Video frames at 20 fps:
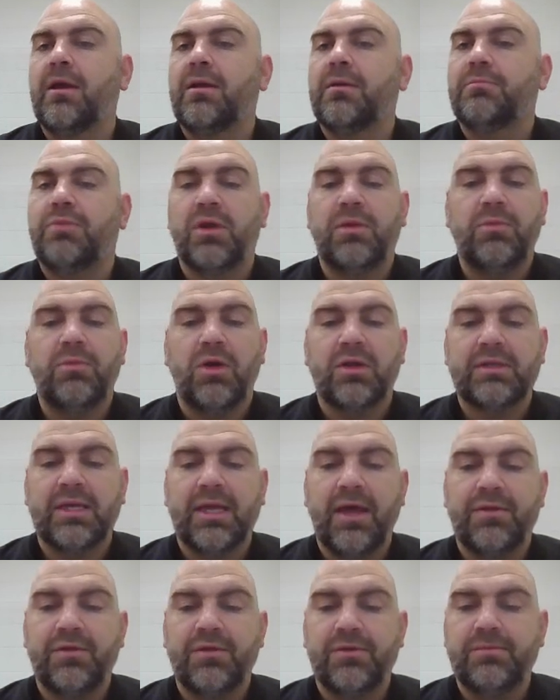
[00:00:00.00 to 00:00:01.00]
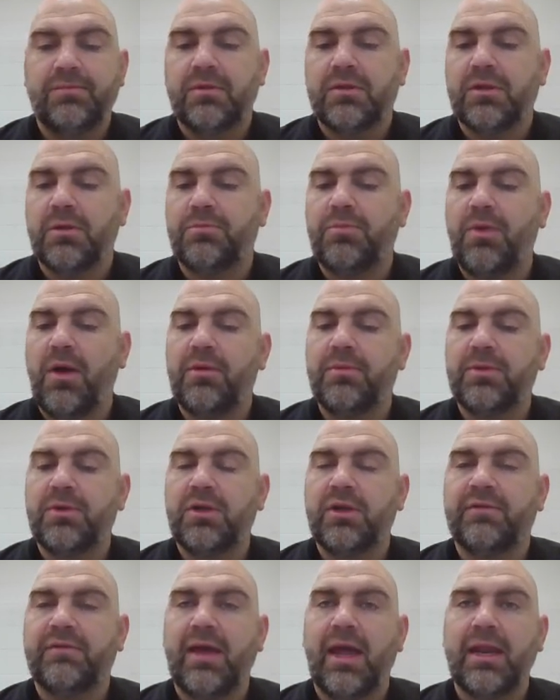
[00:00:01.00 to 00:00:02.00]
Put them all together, the
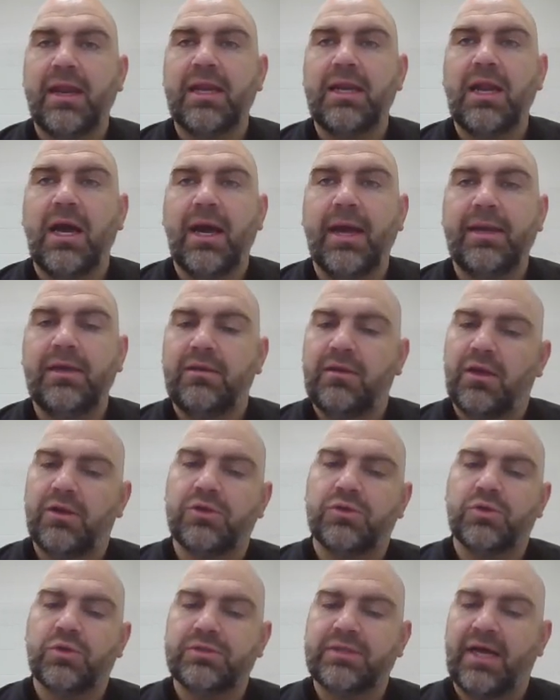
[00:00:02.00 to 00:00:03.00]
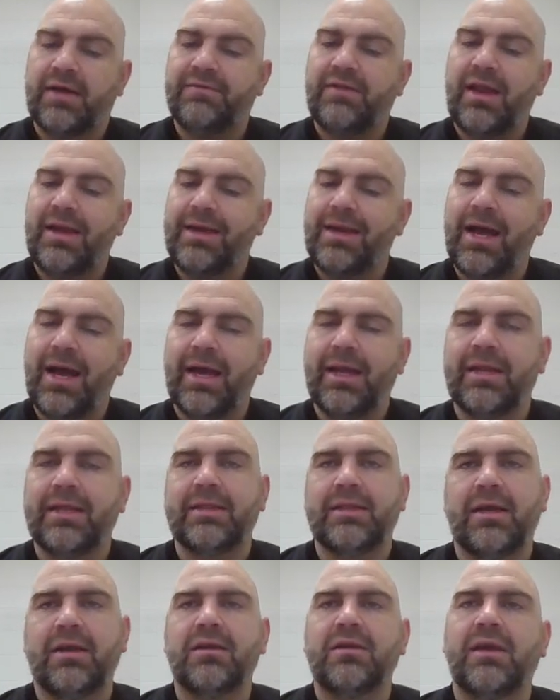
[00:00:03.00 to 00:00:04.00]
probability of getting a 9, and you'll also have that 9
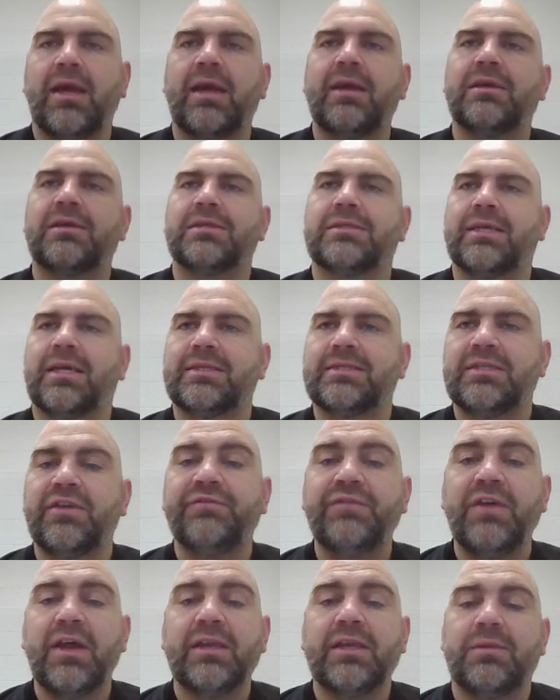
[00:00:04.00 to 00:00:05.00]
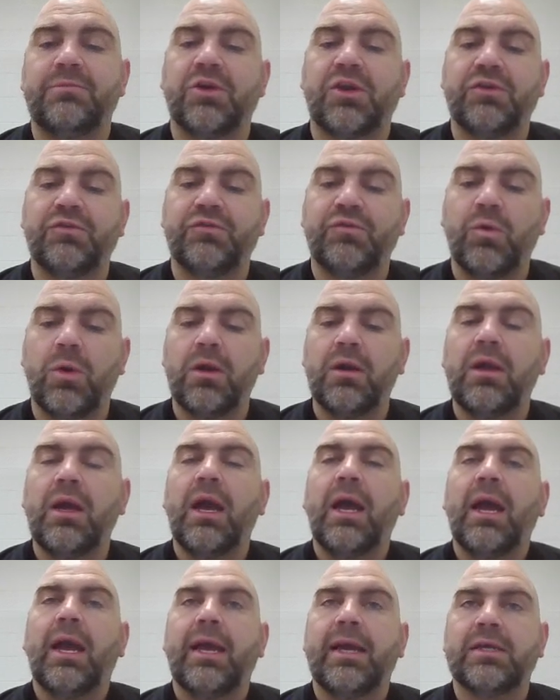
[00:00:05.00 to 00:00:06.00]
in there, okay, because that's the event I'm looking for,
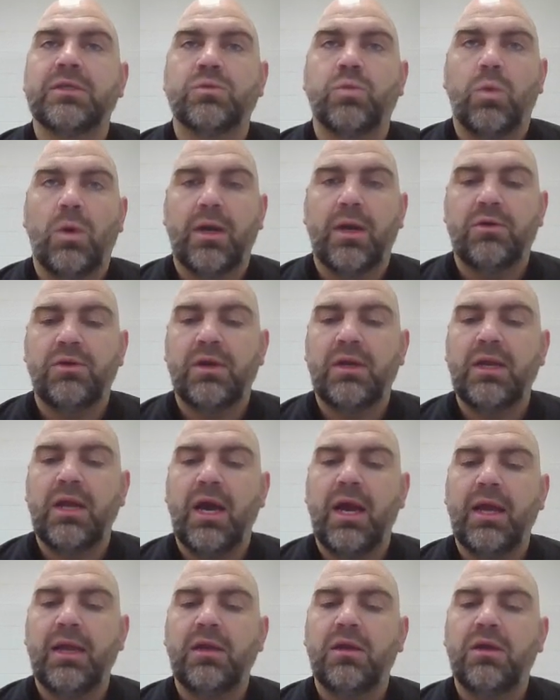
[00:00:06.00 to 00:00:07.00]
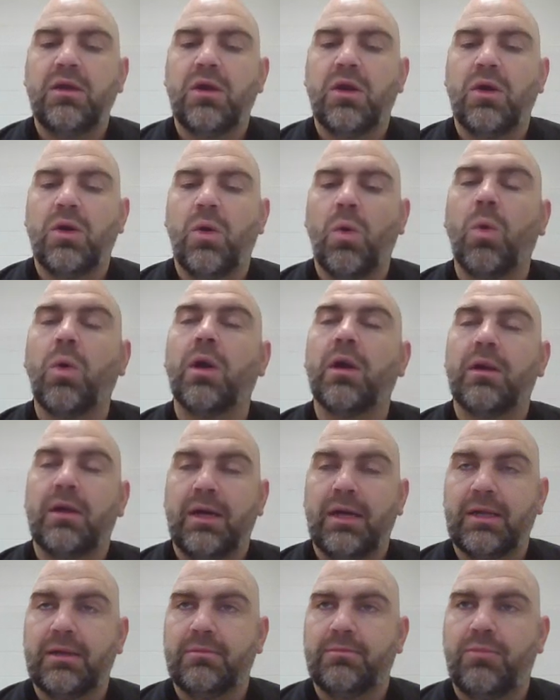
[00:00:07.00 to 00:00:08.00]
is 1 out of 9, or
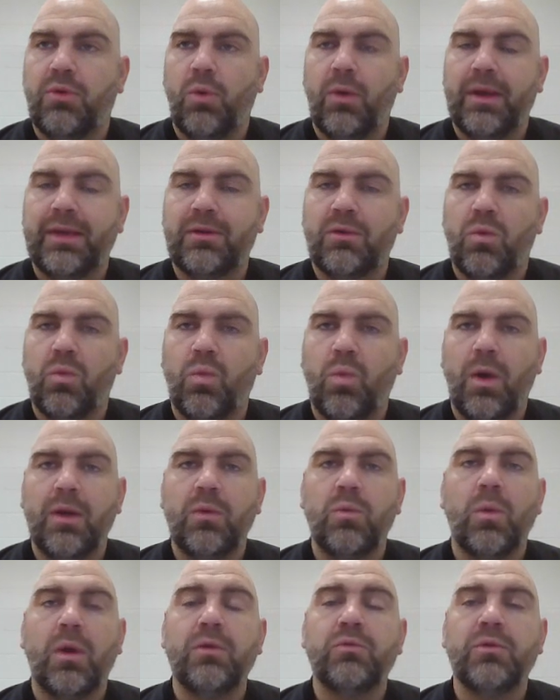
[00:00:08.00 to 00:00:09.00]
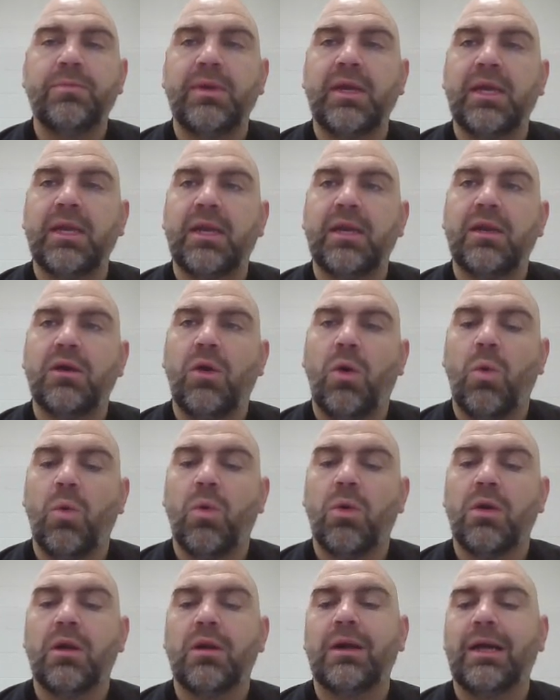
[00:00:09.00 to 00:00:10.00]
0.11 repeated,
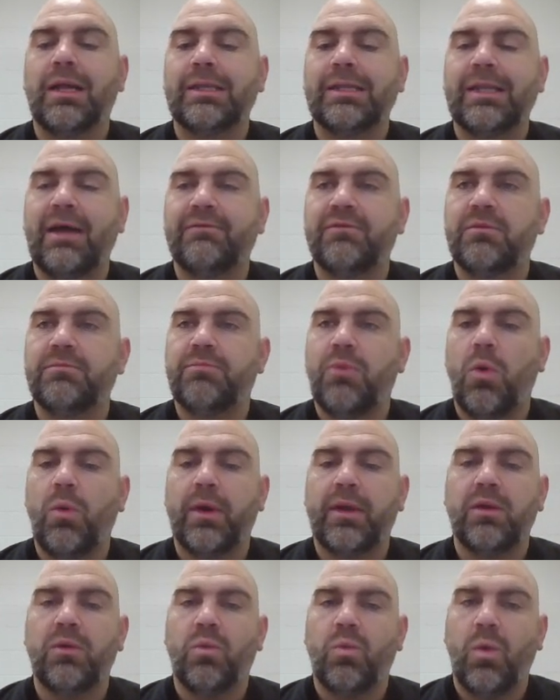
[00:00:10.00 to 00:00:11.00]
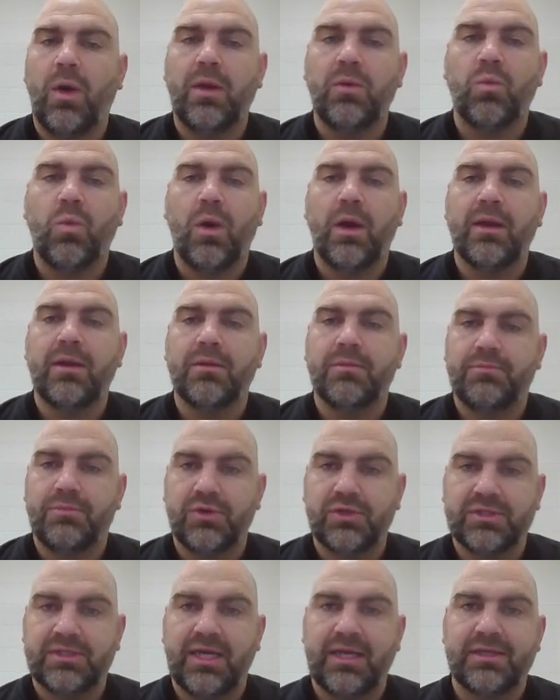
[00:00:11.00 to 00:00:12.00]
or
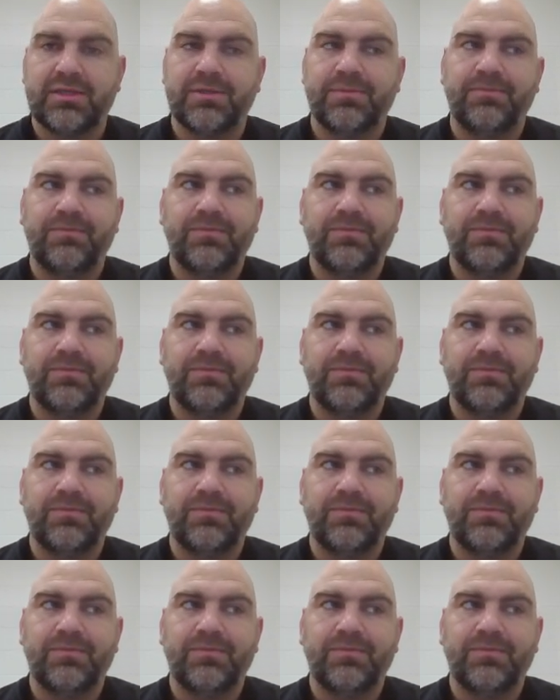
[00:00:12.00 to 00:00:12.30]
11.11%.